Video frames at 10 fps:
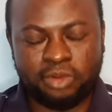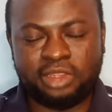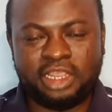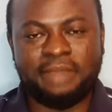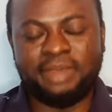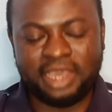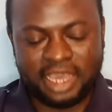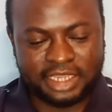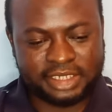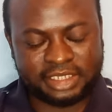put them
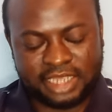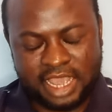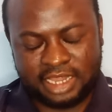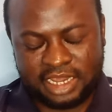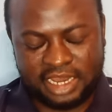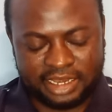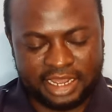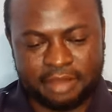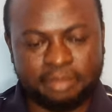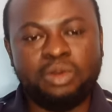and study
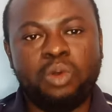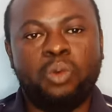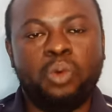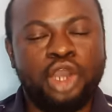them